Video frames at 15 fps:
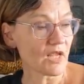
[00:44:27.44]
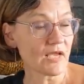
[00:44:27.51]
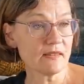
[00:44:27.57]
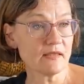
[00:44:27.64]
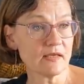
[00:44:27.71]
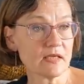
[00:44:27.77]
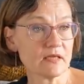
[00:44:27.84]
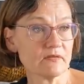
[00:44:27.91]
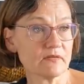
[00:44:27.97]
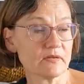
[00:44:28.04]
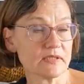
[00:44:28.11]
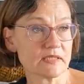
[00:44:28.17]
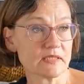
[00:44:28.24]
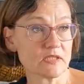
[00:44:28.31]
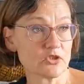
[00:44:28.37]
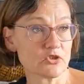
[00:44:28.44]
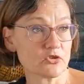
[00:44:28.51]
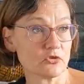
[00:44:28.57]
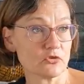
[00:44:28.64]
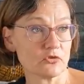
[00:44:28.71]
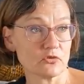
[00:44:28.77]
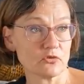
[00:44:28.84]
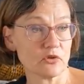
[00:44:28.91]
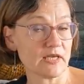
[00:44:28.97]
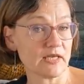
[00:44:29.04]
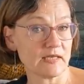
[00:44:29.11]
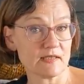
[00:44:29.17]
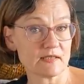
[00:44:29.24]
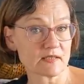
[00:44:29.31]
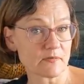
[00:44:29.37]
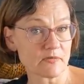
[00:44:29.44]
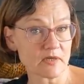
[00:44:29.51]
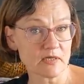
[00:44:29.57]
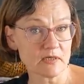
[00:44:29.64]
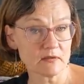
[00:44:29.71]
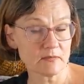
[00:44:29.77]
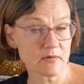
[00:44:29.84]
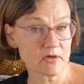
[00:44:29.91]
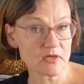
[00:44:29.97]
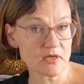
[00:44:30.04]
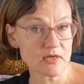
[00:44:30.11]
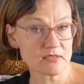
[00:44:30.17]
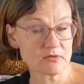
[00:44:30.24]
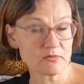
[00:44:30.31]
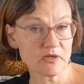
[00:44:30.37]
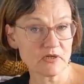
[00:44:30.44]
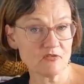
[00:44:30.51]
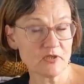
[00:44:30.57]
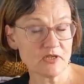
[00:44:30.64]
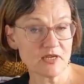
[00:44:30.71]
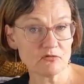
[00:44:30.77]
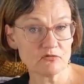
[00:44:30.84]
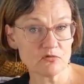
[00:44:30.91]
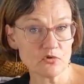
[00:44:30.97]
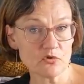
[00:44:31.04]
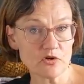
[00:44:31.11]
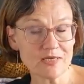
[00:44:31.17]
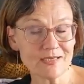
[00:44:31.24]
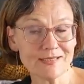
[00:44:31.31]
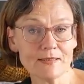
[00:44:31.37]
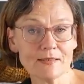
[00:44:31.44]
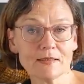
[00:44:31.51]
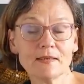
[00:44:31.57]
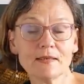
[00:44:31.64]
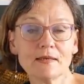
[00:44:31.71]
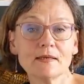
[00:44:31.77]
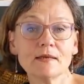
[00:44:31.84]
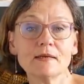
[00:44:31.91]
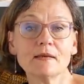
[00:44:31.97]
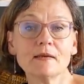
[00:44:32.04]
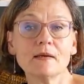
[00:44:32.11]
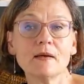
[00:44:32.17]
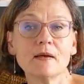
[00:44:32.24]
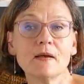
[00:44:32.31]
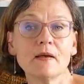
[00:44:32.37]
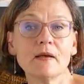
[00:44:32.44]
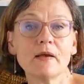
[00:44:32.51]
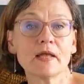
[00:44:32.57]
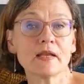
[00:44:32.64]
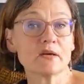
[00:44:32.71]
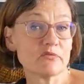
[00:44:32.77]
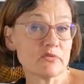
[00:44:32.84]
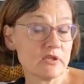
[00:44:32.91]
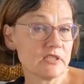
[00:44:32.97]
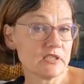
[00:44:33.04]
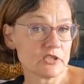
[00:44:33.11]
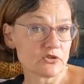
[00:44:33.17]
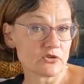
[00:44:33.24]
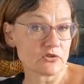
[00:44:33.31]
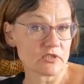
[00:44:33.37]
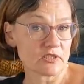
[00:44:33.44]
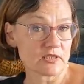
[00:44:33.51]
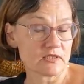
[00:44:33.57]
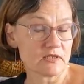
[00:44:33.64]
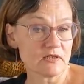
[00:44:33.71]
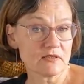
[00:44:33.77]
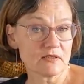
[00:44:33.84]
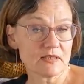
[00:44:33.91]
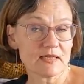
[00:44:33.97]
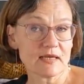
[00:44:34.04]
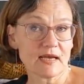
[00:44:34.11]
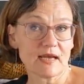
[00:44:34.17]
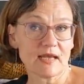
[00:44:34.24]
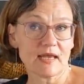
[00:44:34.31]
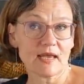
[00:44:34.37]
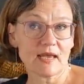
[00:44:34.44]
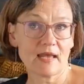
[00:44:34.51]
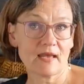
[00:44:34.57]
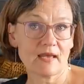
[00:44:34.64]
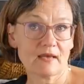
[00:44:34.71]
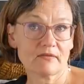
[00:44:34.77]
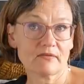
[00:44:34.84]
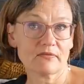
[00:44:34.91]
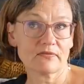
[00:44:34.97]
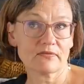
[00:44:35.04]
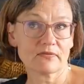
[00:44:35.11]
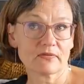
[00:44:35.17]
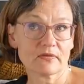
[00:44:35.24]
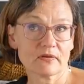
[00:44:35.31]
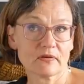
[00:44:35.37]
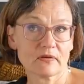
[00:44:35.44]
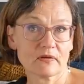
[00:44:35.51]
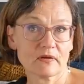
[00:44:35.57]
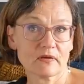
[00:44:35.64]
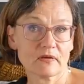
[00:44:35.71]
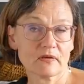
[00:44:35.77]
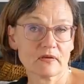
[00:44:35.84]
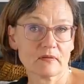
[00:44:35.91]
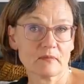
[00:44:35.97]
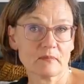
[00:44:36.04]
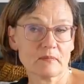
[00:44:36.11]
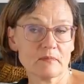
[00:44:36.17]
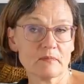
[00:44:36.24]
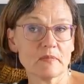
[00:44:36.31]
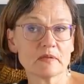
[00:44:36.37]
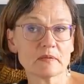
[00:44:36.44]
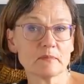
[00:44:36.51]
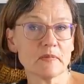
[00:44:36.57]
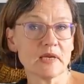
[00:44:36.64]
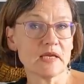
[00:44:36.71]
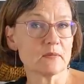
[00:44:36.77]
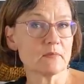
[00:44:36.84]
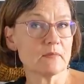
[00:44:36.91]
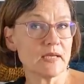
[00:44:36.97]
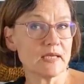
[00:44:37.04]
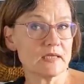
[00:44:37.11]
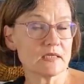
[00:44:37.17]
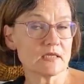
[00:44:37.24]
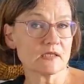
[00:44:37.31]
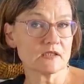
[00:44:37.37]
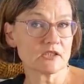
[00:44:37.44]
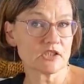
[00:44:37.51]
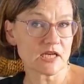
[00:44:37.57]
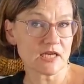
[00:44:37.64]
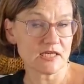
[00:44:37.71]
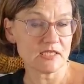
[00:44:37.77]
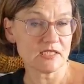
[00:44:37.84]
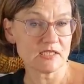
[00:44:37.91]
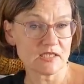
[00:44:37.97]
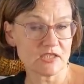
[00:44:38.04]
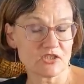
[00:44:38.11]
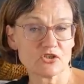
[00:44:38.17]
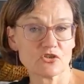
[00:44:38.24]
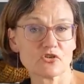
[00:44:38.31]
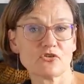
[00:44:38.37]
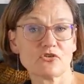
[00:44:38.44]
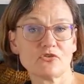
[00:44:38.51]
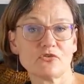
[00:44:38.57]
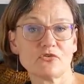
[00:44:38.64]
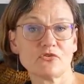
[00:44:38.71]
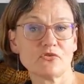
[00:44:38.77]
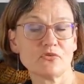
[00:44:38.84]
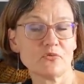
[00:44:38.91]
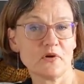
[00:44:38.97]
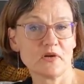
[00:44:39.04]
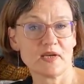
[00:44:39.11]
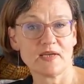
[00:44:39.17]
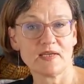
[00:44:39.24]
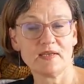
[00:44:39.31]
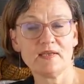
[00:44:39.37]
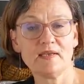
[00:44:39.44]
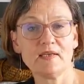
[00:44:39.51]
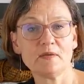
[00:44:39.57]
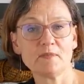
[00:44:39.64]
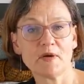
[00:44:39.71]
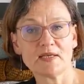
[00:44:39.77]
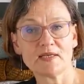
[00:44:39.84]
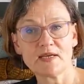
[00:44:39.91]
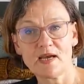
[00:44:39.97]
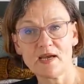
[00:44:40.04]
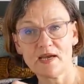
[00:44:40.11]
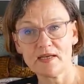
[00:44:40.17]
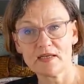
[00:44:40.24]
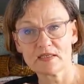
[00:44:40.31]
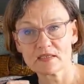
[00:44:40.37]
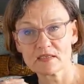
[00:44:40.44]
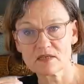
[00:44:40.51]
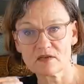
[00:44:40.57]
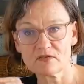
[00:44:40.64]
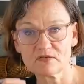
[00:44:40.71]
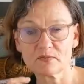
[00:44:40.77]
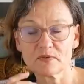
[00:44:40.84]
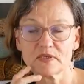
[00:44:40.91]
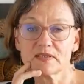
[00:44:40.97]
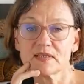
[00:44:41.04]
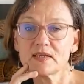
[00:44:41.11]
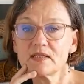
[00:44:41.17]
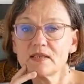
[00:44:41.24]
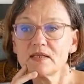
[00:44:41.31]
I think I've listened to 80-something podcasts when I've been out walking, and I've really enjoyed it. Not that I have made major changes to what I eat, my diet and stuff, but